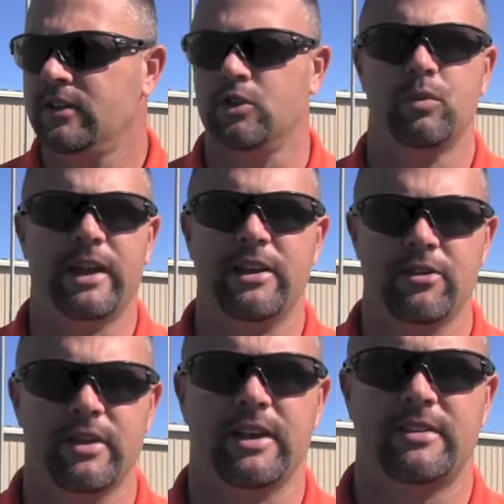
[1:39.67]
you win and
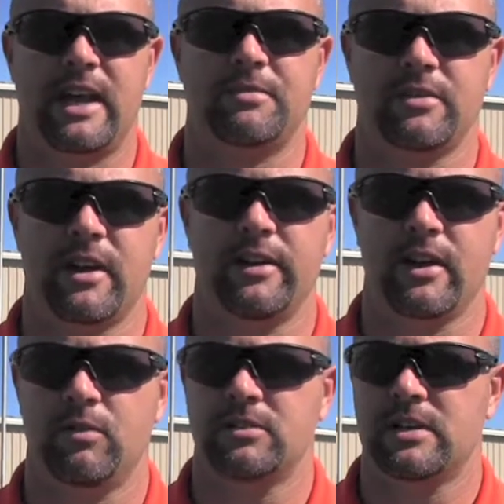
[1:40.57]
you're in type
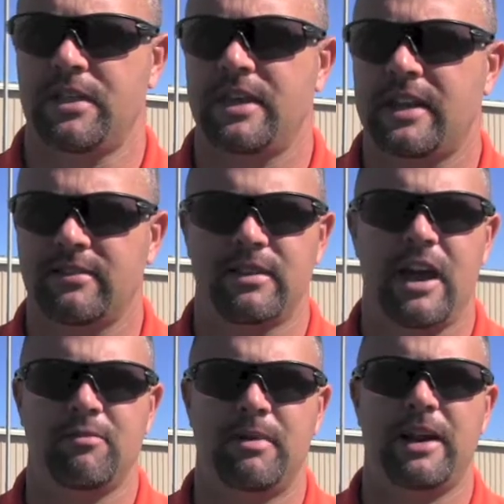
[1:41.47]
scenario, which I think is
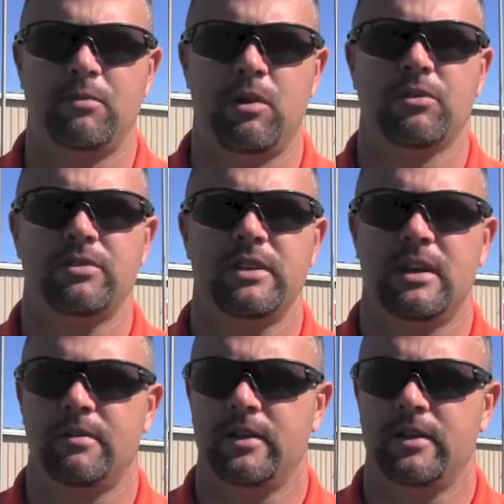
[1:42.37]
how everybody wants it.